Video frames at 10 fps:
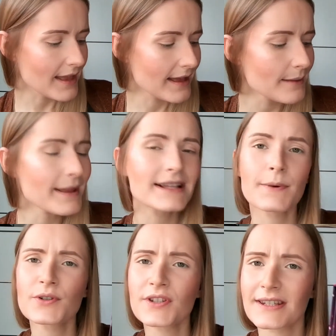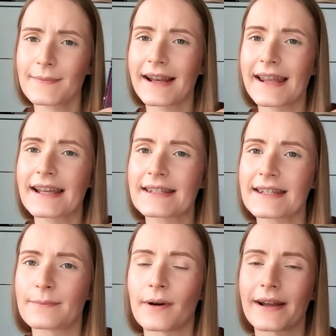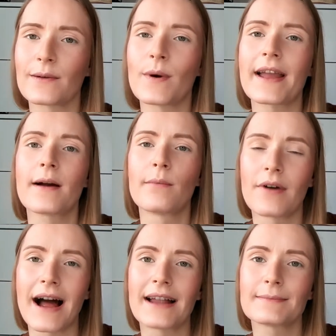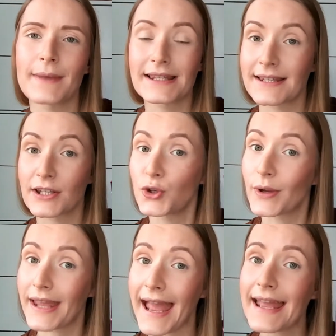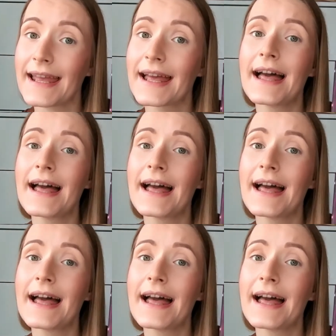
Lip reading: Exposed Cosmetics is, by the way, a brand based in the UK,